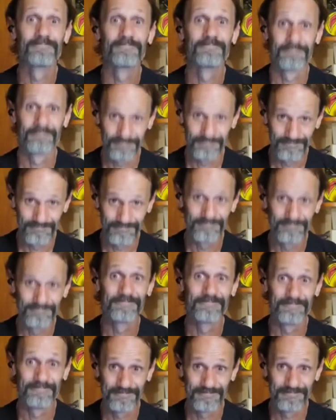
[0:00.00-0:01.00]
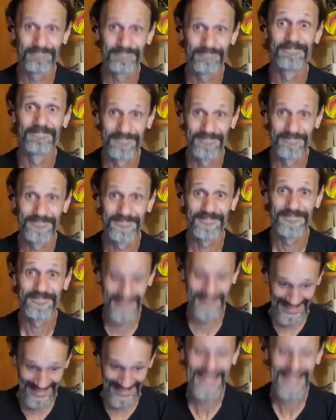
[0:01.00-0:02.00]
what? Holy shit,
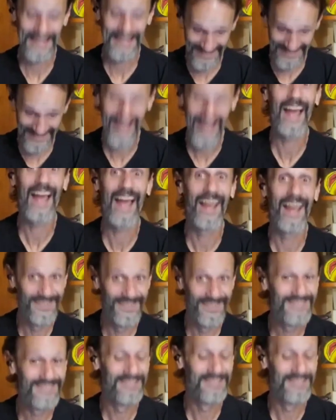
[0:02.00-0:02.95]
you know? Yeah.